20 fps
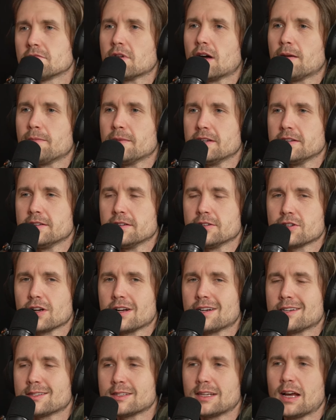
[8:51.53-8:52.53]
I mean, you're I trying
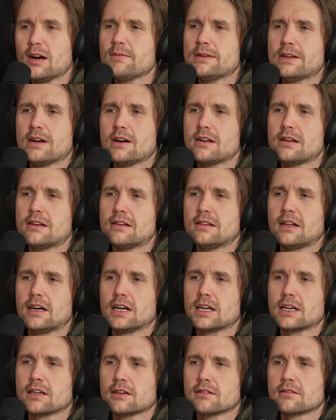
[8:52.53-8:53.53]
think, to sell me on it, like.